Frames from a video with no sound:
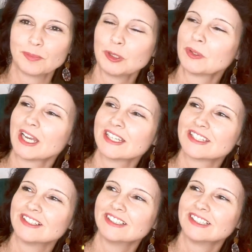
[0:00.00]
Blue
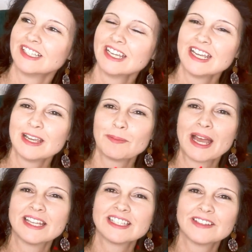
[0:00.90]
Castle.
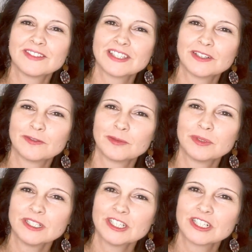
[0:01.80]
Pat of
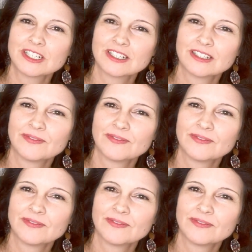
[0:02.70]
Silverbush.